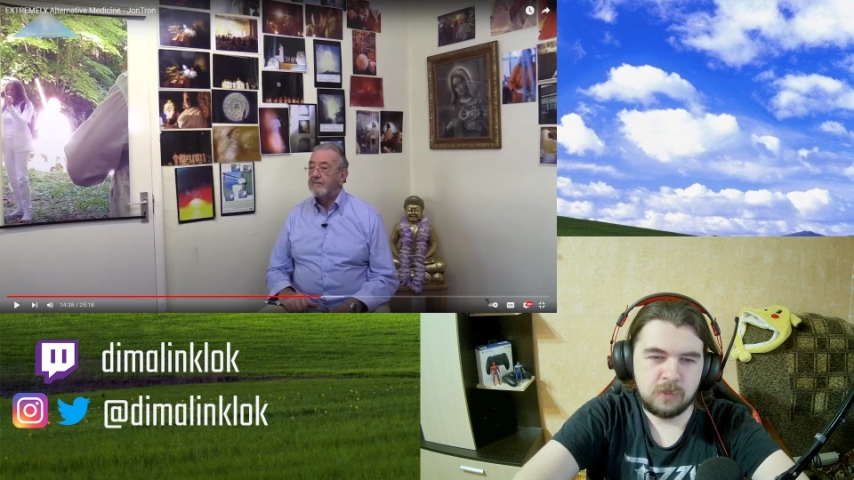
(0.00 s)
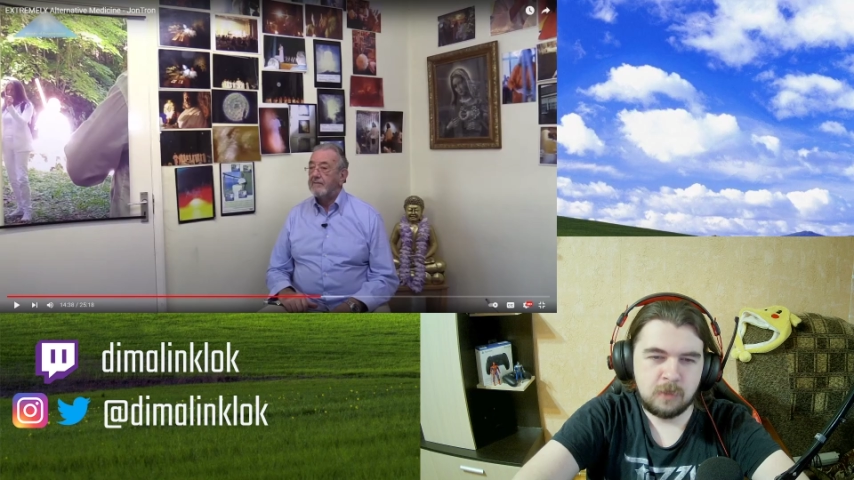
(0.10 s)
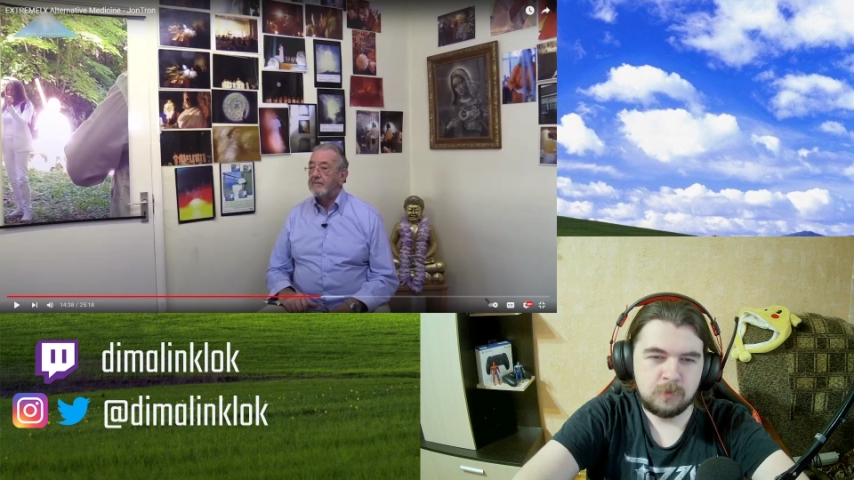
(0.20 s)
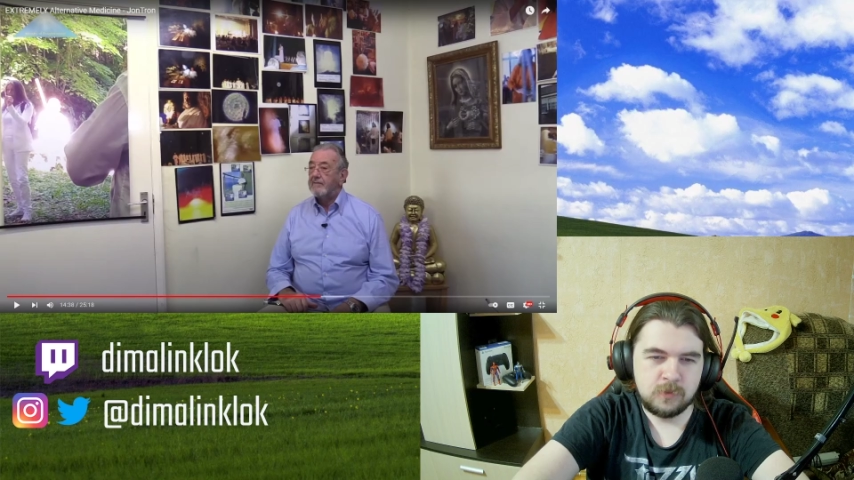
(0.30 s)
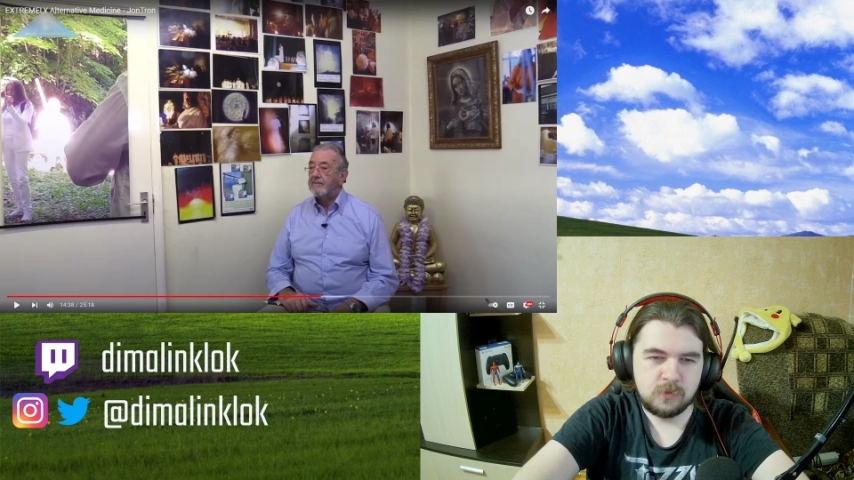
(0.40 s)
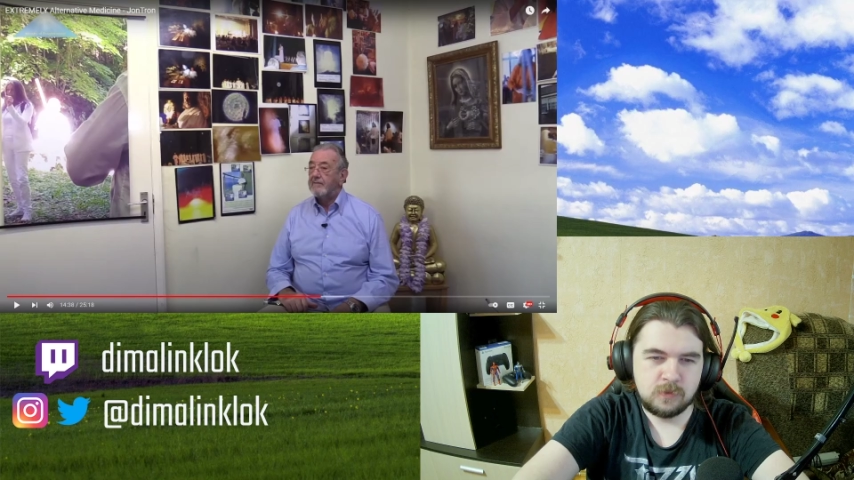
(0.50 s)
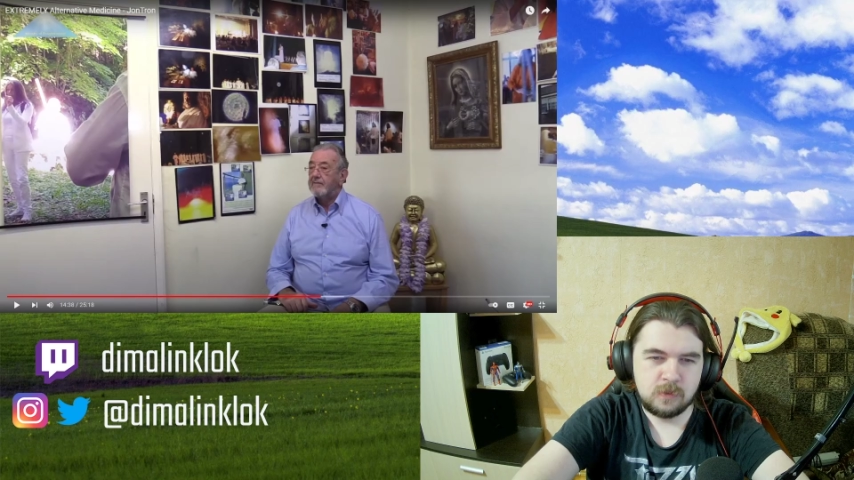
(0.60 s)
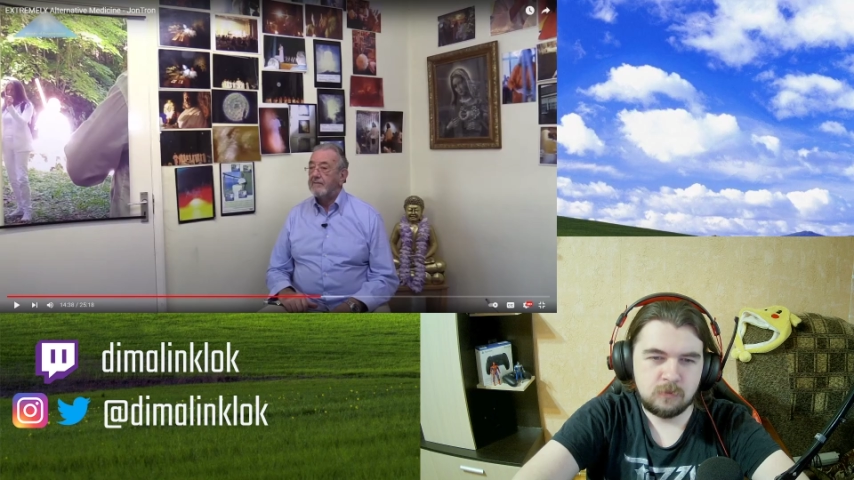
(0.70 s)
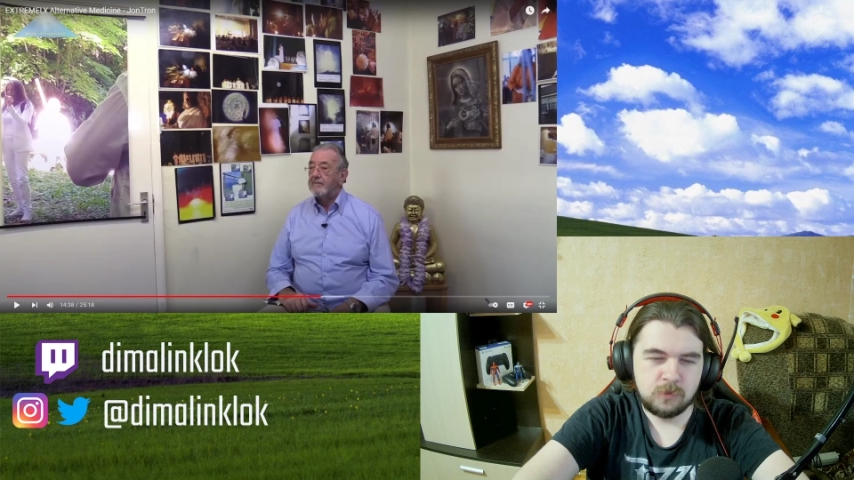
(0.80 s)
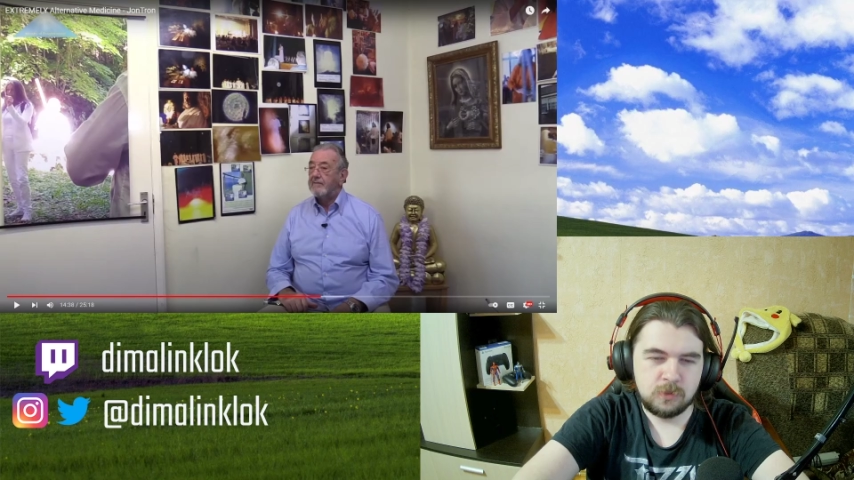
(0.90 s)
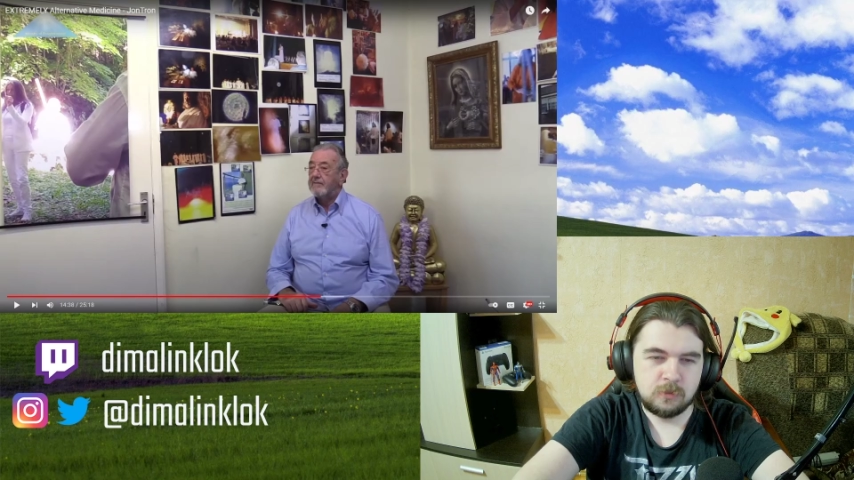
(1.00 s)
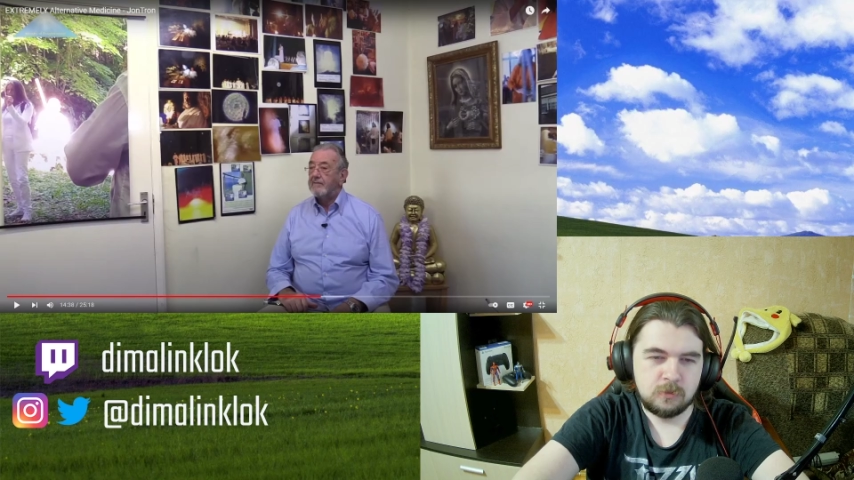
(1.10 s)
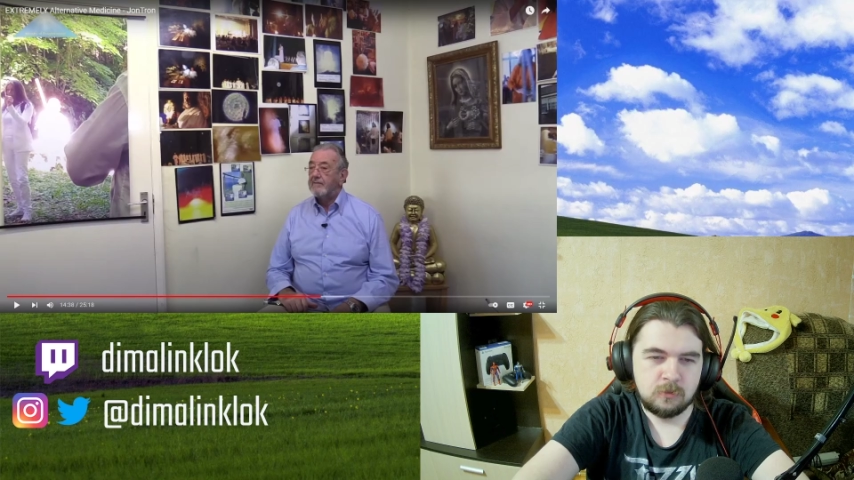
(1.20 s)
he appears on television.